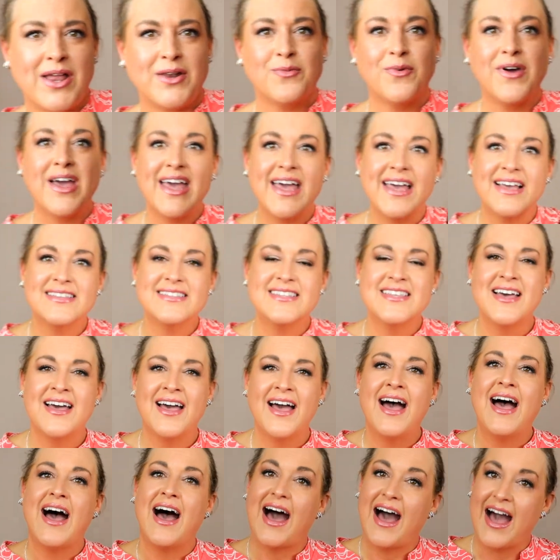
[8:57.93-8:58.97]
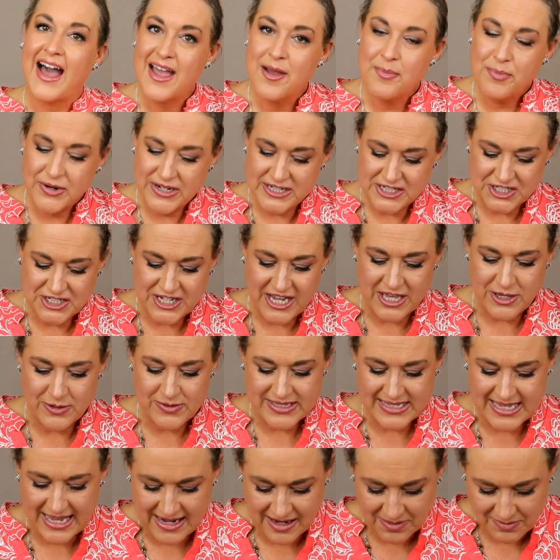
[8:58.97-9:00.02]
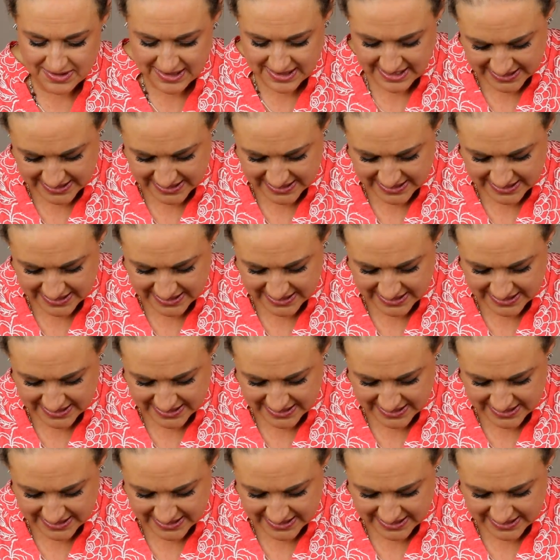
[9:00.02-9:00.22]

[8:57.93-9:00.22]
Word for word: Brand Wigs. I appreciate you sending